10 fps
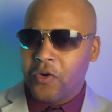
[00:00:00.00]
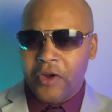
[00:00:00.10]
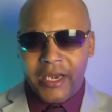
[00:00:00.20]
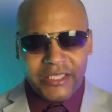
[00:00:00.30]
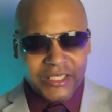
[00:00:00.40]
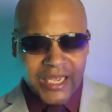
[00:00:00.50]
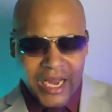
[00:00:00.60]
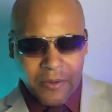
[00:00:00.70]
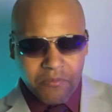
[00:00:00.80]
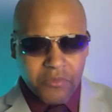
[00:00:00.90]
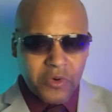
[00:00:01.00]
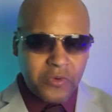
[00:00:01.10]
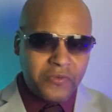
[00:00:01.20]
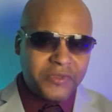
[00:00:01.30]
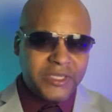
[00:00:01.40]
and it just kind of
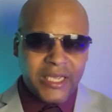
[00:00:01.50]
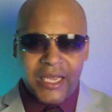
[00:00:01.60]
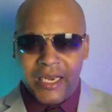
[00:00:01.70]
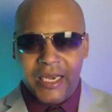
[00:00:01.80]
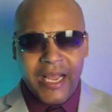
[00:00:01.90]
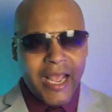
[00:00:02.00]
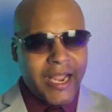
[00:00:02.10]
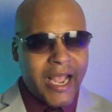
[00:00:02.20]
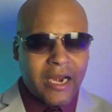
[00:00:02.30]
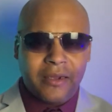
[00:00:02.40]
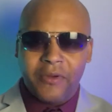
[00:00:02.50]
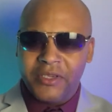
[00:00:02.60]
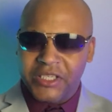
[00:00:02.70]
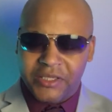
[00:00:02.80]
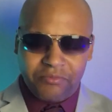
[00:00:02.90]
moves in and kind of
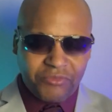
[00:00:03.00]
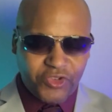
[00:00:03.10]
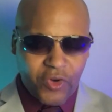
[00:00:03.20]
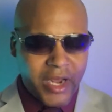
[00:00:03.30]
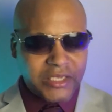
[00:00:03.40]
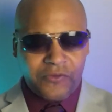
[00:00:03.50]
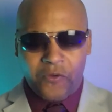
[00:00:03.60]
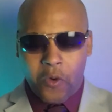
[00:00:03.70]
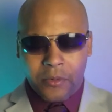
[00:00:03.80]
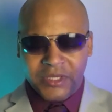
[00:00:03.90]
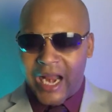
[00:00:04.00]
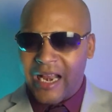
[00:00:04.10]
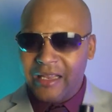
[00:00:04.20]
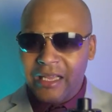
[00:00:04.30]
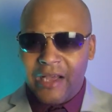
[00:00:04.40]
just transforms. And I
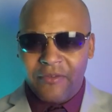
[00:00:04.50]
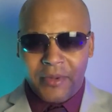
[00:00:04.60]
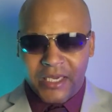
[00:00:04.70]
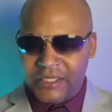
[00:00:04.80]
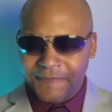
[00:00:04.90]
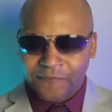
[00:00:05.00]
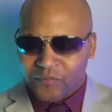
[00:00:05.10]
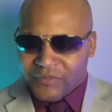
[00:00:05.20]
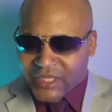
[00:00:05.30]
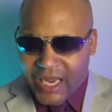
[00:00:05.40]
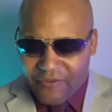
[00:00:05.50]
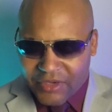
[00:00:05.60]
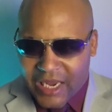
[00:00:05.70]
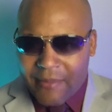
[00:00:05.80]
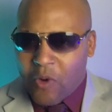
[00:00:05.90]
love it because every
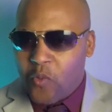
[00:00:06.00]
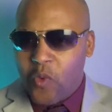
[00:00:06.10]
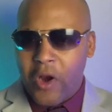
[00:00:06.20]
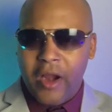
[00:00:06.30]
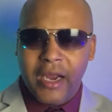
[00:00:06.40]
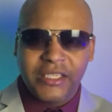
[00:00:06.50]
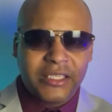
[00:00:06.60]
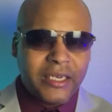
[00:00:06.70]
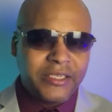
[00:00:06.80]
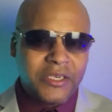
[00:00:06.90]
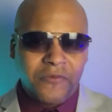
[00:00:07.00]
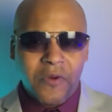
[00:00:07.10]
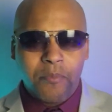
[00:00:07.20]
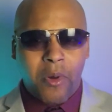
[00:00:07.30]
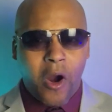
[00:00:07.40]
time I wear it, just a
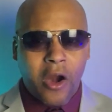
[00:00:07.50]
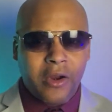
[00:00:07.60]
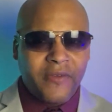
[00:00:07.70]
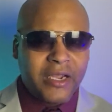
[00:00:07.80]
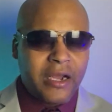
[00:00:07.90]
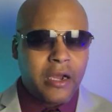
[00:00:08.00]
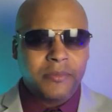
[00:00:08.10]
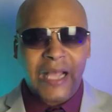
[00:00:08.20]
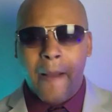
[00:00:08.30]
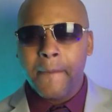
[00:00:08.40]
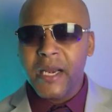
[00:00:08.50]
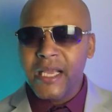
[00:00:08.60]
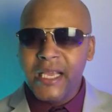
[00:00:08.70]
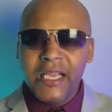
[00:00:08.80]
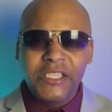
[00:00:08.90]
different part of it comes out. But
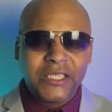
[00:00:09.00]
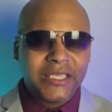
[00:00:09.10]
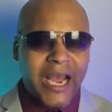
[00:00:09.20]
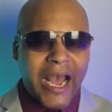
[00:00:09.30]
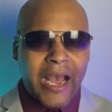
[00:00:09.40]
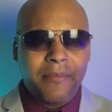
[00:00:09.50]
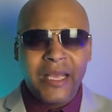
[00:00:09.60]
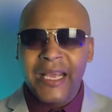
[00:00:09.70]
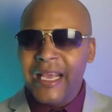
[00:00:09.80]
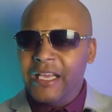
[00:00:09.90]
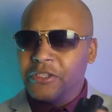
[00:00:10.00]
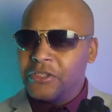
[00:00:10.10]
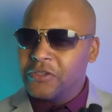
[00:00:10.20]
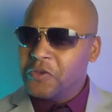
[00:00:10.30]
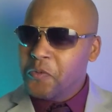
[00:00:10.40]
each time, it's
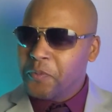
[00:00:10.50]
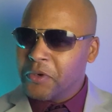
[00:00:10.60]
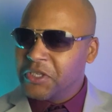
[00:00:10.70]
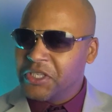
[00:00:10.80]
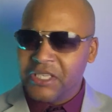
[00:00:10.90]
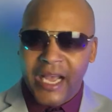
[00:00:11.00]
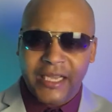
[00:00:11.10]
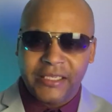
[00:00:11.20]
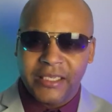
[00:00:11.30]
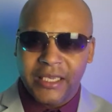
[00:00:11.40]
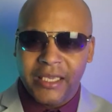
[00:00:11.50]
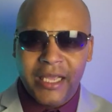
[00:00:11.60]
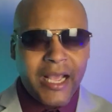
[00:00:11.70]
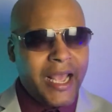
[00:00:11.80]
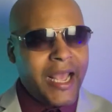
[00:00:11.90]
super sexy.
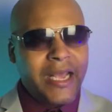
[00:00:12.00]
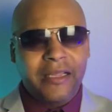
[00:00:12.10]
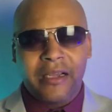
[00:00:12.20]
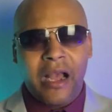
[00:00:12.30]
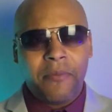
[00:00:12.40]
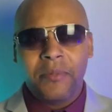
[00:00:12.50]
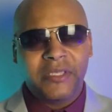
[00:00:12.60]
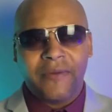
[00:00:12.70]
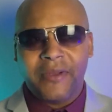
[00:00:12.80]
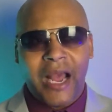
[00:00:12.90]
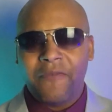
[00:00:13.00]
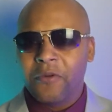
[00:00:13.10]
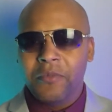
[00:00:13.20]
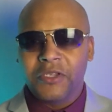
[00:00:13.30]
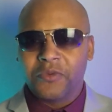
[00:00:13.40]
And the compliments I've gotten
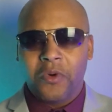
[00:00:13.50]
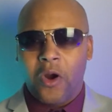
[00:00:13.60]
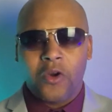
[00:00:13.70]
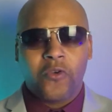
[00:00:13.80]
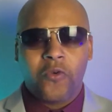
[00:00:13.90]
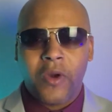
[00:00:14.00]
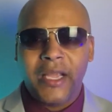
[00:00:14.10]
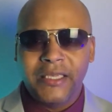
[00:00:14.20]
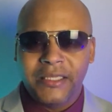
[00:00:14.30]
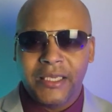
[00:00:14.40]
from this one are crazy.